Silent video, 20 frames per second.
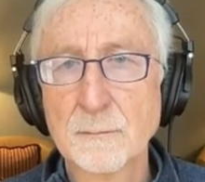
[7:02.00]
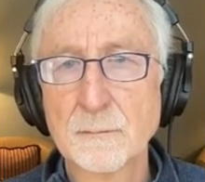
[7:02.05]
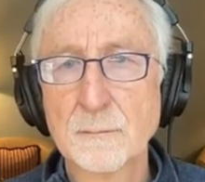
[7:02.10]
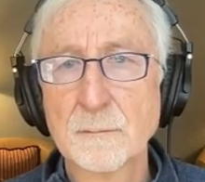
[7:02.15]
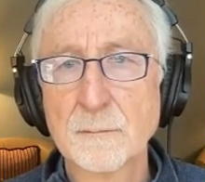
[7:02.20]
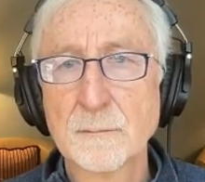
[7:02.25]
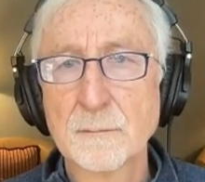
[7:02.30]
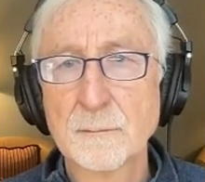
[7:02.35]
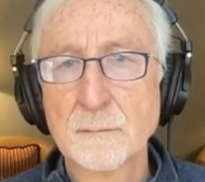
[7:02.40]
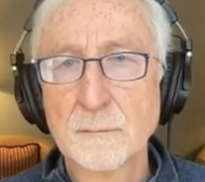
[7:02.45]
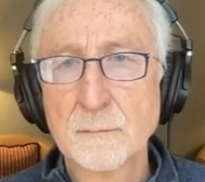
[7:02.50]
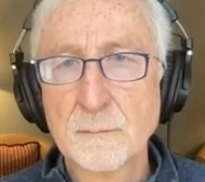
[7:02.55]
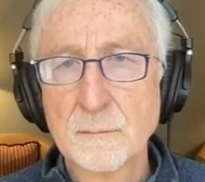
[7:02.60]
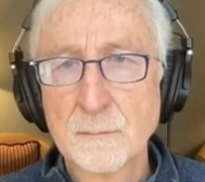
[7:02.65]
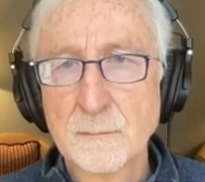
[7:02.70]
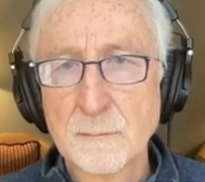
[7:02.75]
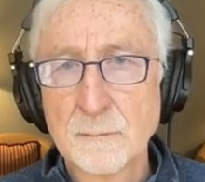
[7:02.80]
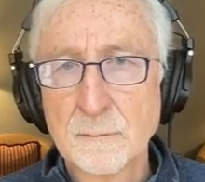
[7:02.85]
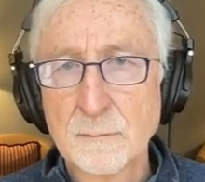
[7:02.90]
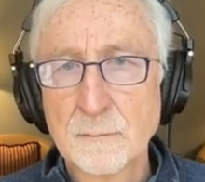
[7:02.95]

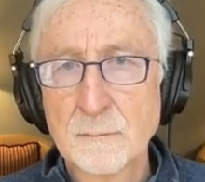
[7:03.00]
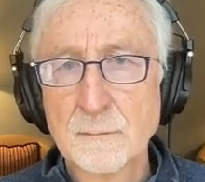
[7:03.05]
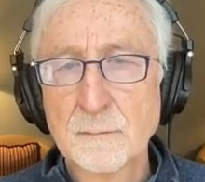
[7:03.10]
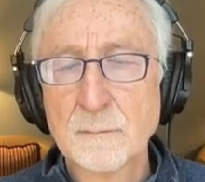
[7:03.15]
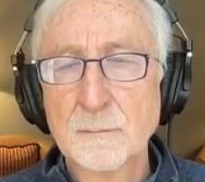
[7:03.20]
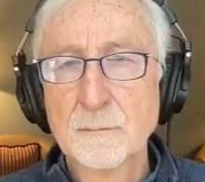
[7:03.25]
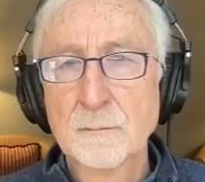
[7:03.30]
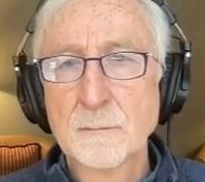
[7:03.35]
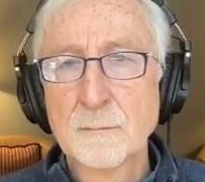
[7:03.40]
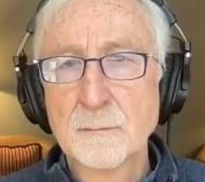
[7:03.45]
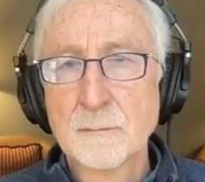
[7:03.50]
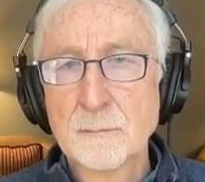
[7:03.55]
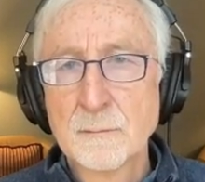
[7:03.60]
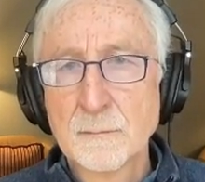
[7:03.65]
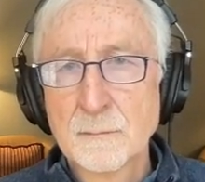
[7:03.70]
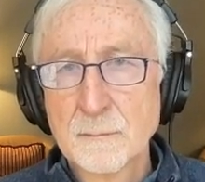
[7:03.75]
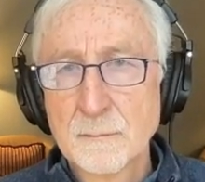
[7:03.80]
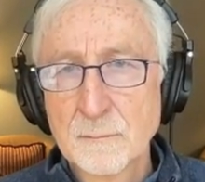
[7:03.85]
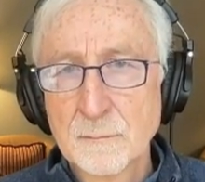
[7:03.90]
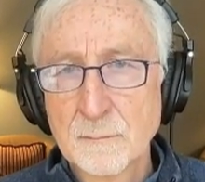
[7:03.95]

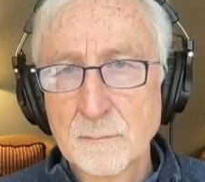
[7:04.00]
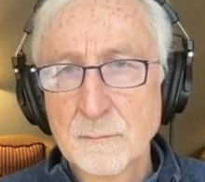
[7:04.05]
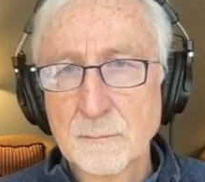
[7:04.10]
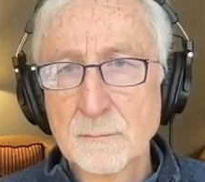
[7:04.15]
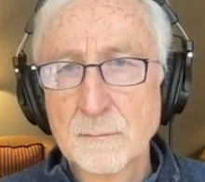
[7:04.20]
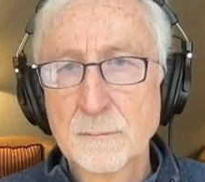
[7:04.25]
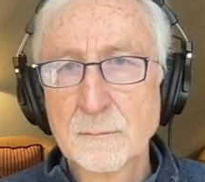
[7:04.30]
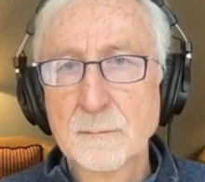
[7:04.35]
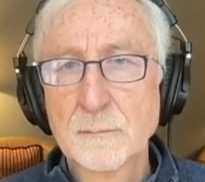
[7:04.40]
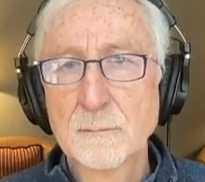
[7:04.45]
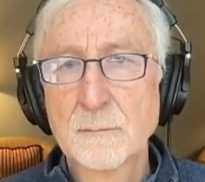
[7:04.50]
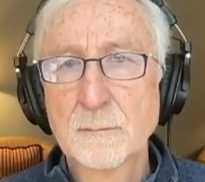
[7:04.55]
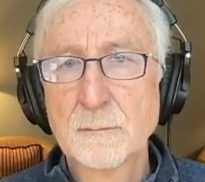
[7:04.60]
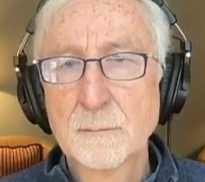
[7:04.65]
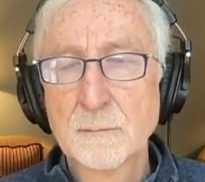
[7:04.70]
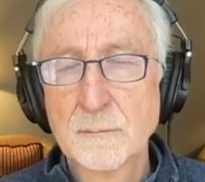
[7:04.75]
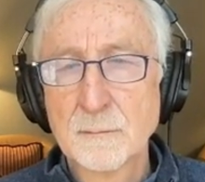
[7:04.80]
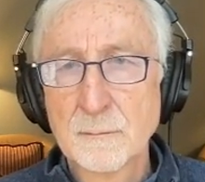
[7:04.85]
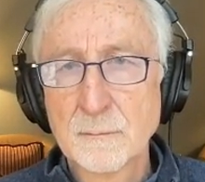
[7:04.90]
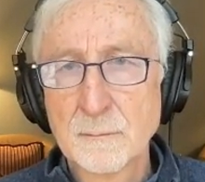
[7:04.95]

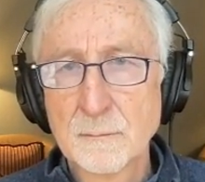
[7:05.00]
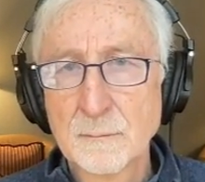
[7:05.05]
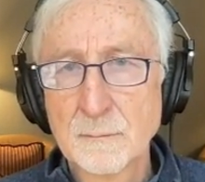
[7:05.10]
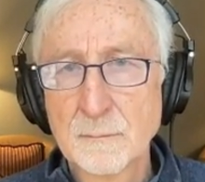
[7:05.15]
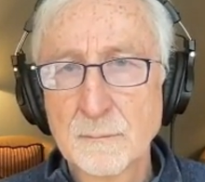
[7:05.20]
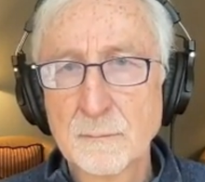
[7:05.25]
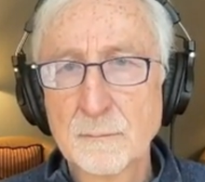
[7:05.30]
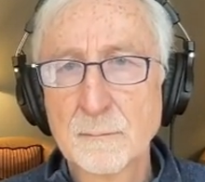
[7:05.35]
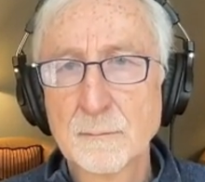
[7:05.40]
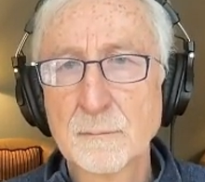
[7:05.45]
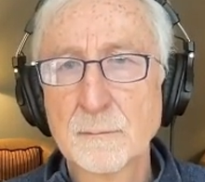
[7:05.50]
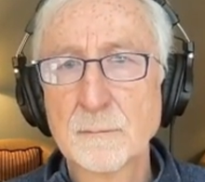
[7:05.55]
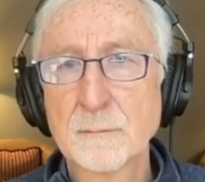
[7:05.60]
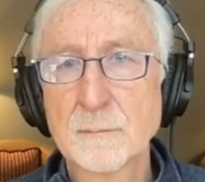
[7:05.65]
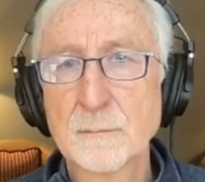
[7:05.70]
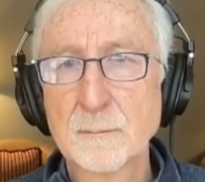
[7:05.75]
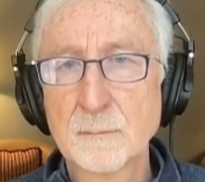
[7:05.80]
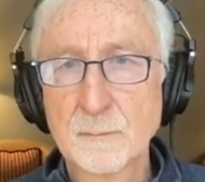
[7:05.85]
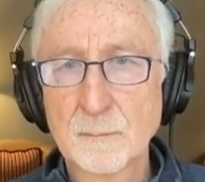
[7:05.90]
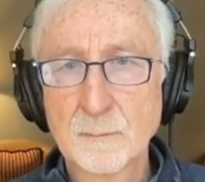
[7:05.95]

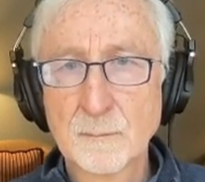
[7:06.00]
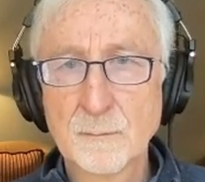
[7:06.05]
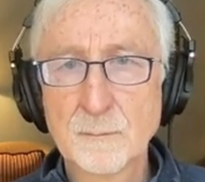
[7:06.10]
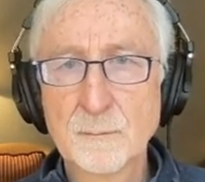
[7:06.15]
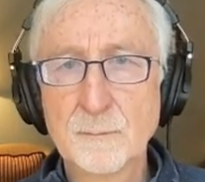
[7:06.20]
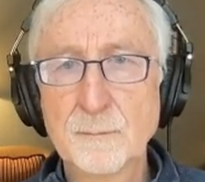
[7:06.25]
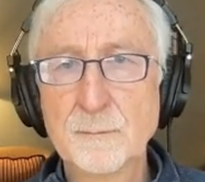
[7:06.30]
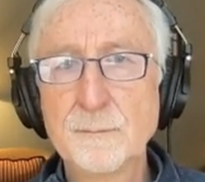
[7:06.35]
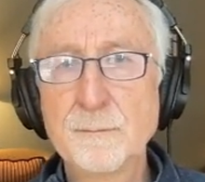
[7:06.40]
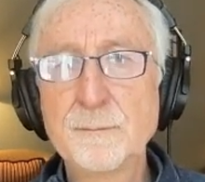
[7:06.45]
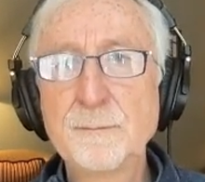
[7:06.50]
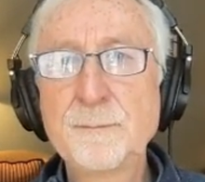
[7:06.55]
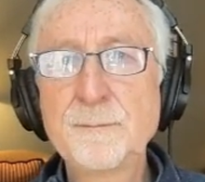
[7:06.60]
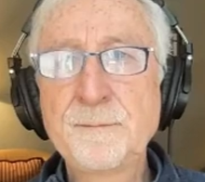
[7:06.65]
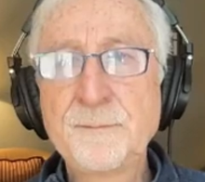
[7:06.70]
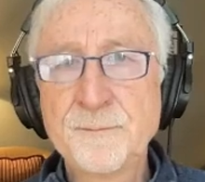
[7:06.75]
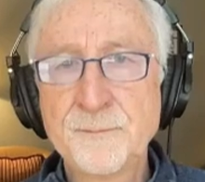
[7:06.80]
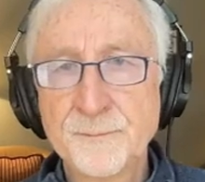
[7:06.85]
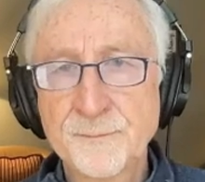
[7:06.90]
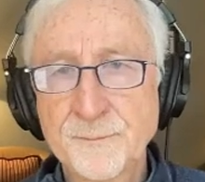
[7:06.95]

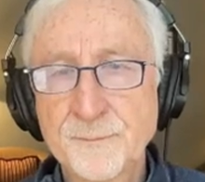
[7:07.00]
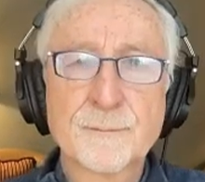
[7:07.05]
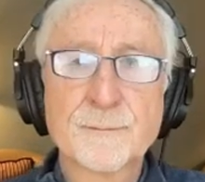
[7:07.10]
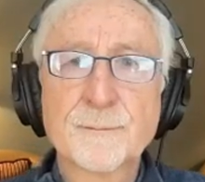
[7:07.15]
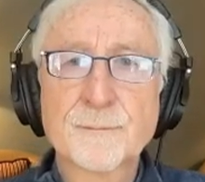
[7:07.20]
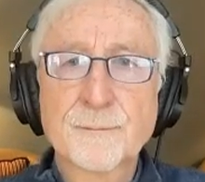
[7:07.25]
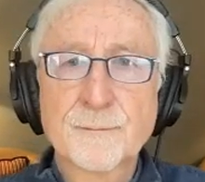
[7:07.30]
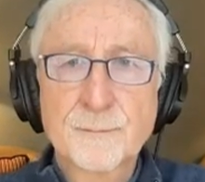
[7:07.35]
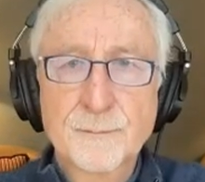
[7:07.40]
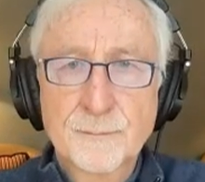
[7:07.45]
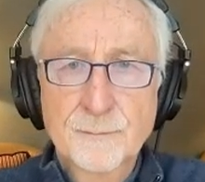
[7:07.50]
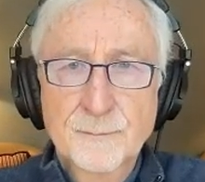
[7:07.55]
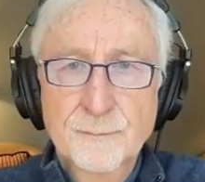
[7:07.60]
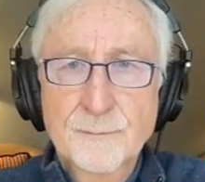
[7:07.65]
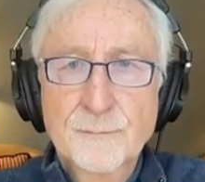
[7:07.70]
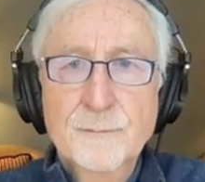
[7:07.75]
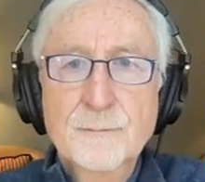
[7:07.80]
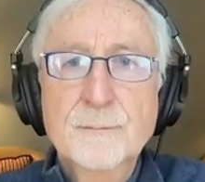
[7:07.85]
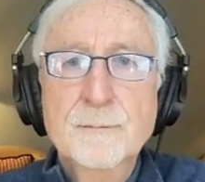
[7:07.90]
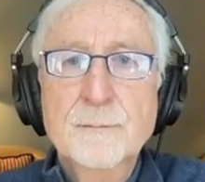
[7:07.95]

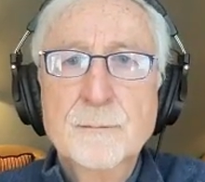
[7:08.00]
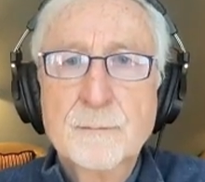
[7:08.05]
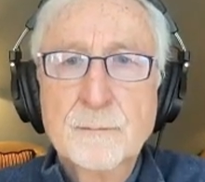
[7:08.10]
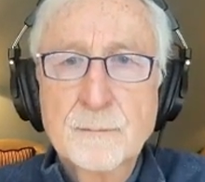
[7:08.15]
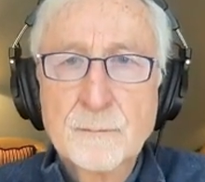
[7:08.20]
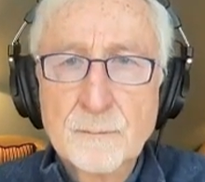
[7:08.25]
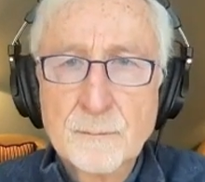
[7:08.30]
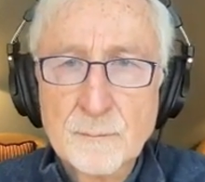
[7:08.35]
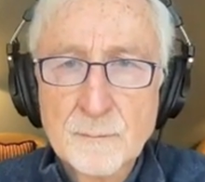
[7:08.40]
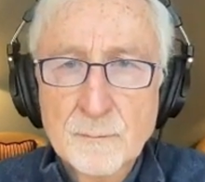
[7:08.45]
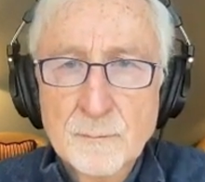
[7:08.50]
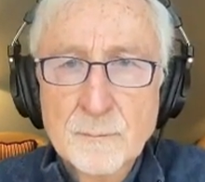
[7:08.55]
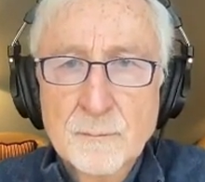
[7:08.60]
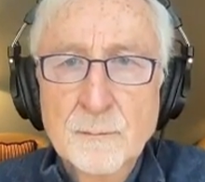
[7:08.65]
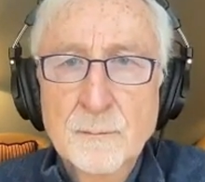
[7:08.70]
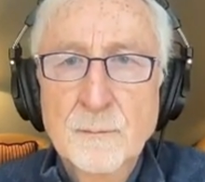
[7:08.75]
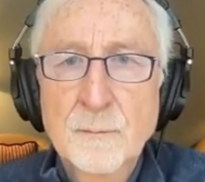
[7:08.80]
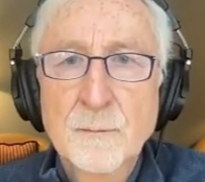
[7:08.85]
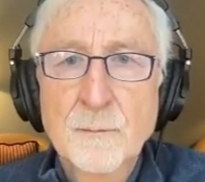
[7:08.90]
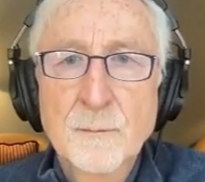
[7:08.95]

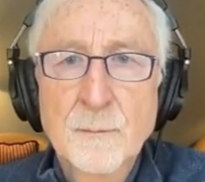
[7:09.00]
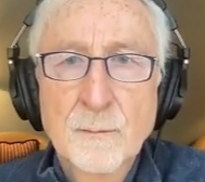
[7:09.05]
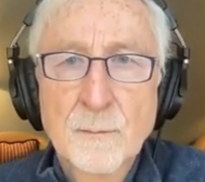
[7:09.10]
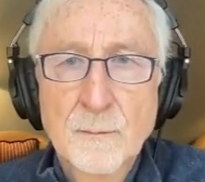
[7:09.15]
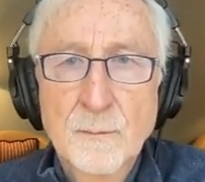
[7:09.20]
(not speaking)